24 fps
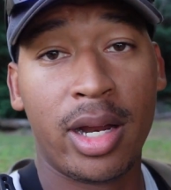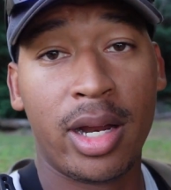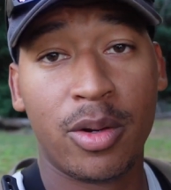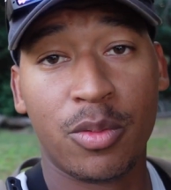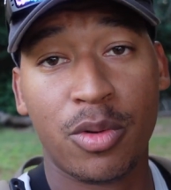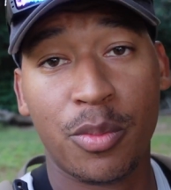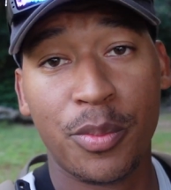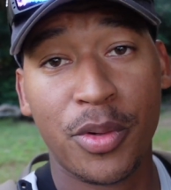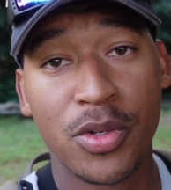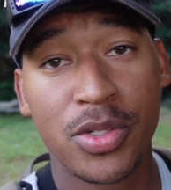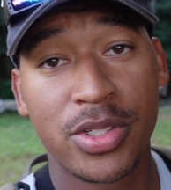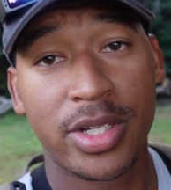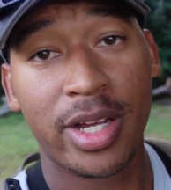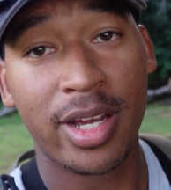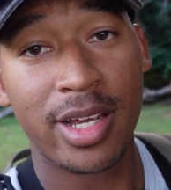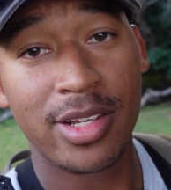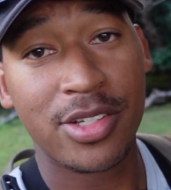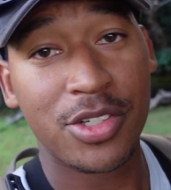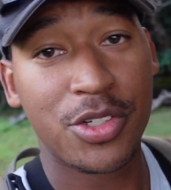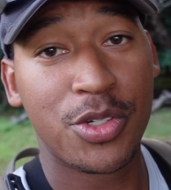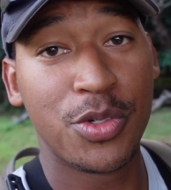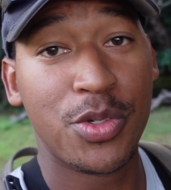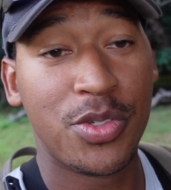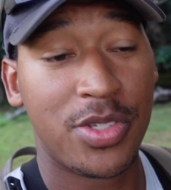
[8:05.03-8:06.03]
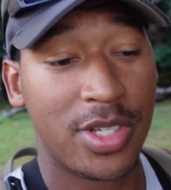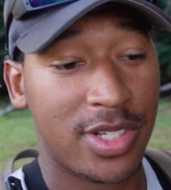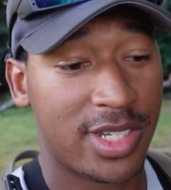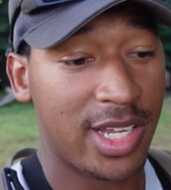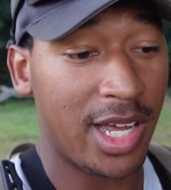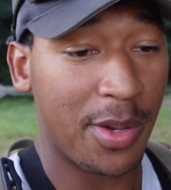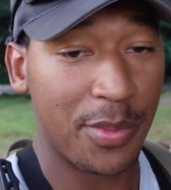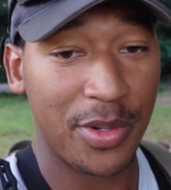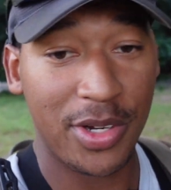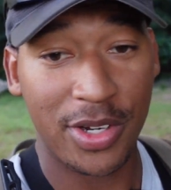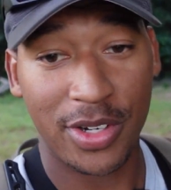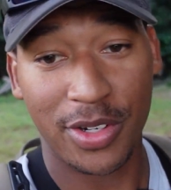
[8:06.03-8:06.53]
right, well, most guys choose this
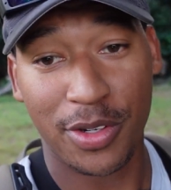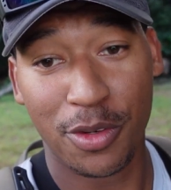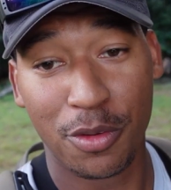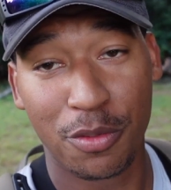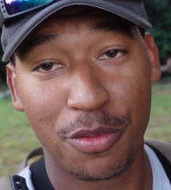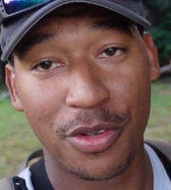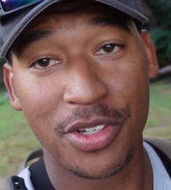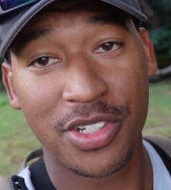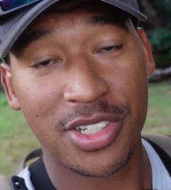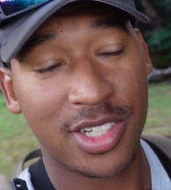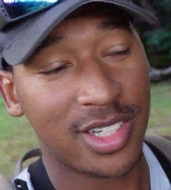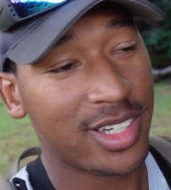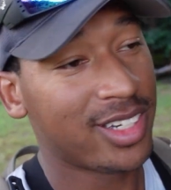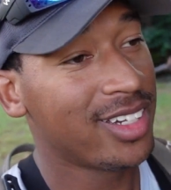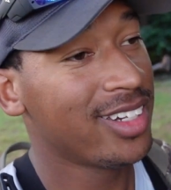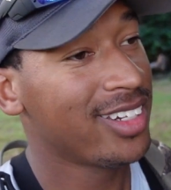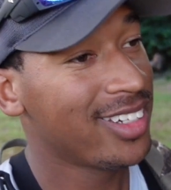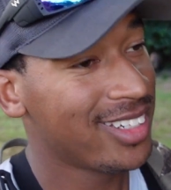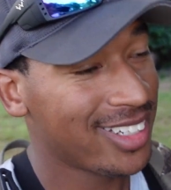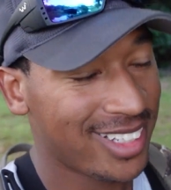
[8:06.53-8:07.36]
time of year to go fishing.